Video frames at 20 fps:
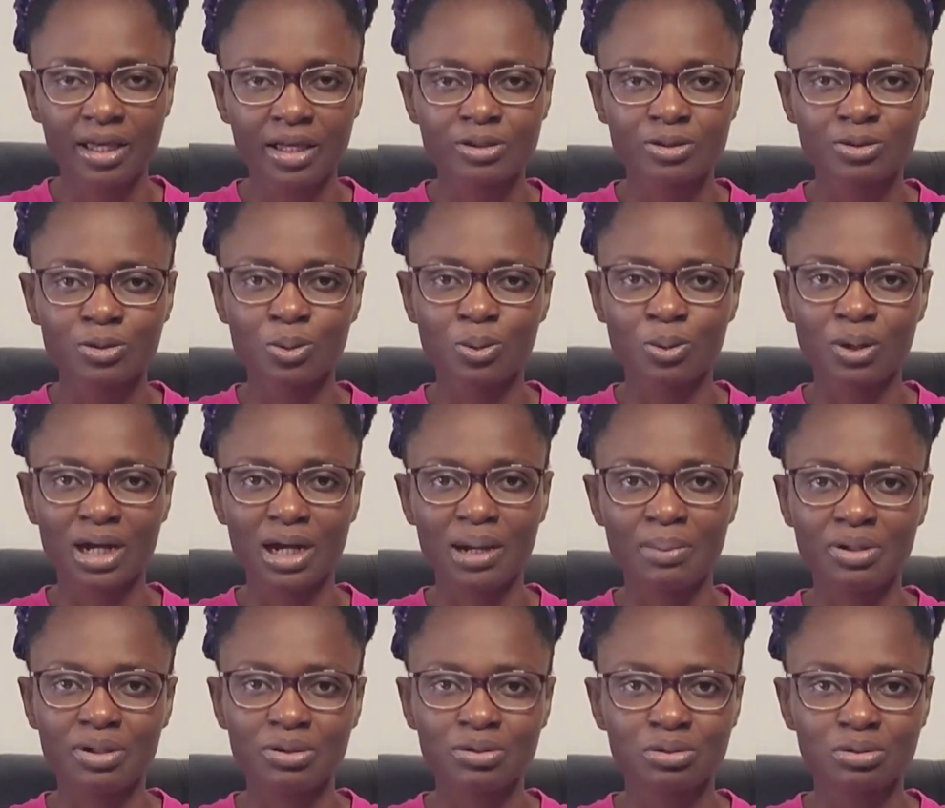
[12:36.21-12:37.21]
So
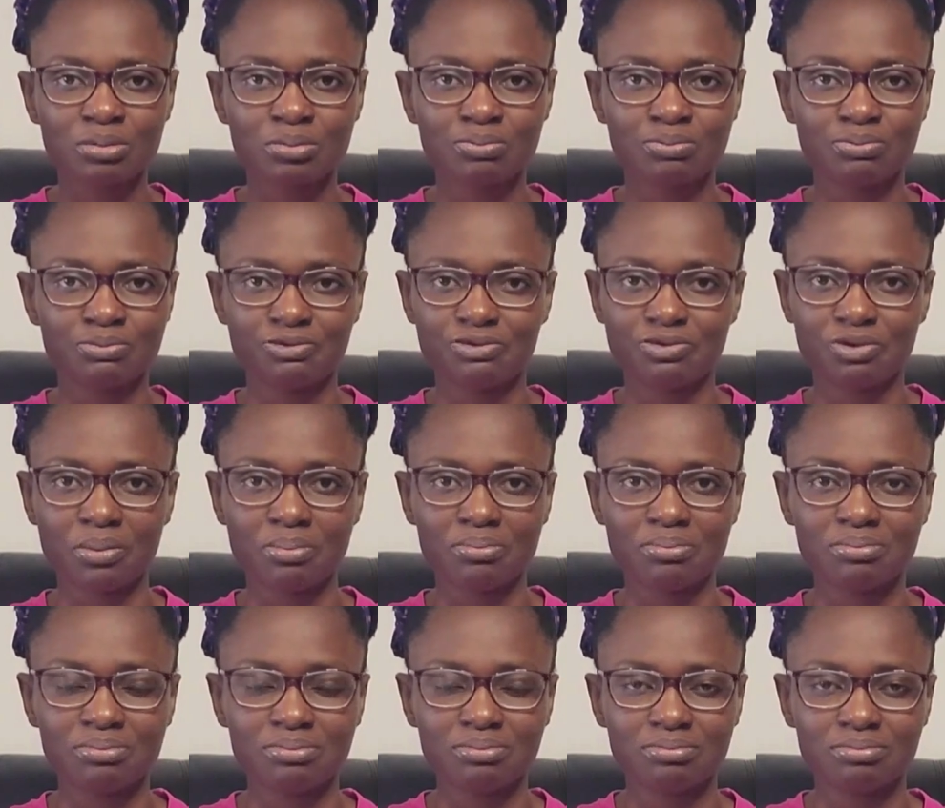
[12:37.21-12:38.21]
coming
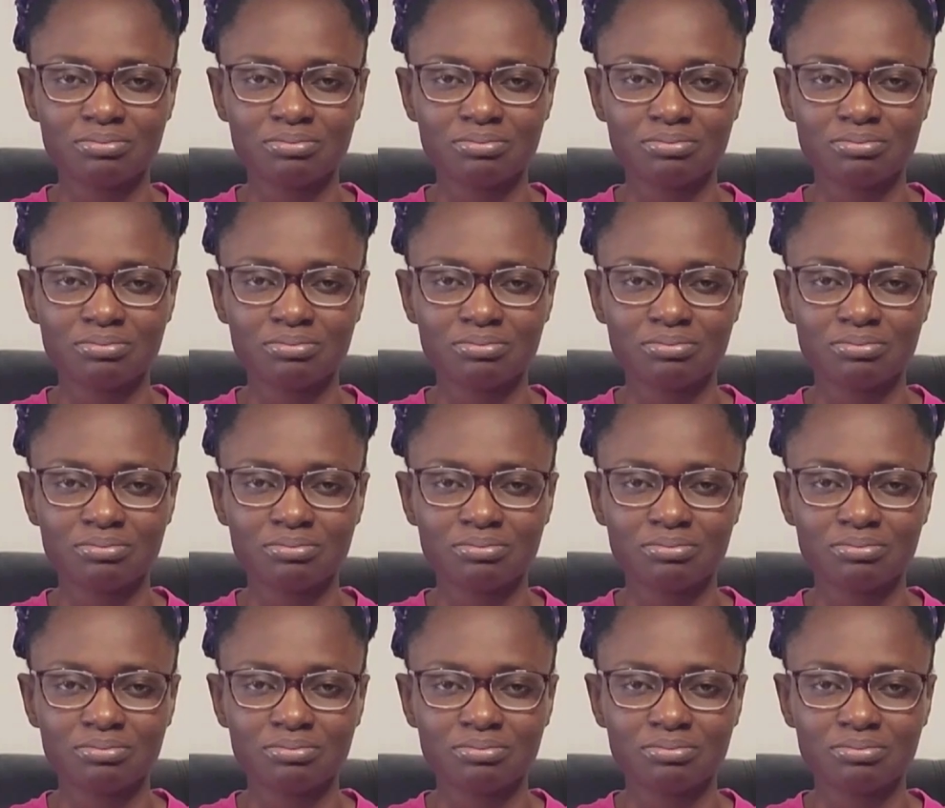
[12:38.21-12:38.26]
from,